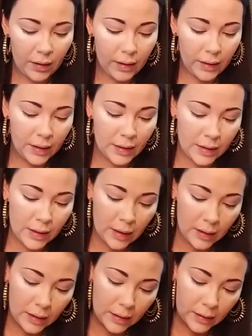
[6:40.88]
And
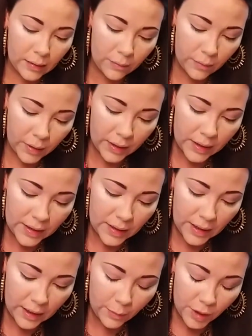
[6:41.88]
we're going to
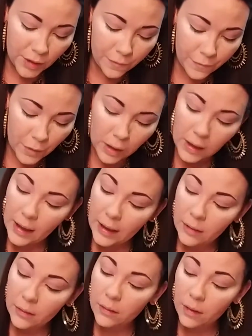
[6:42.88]
see how much
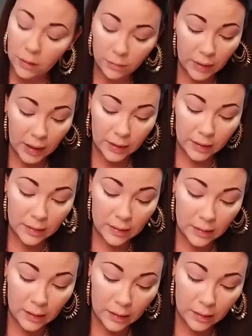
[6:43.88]
fallout. Oh, that is
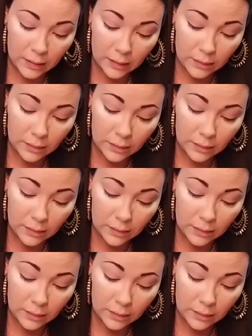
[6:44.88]
not.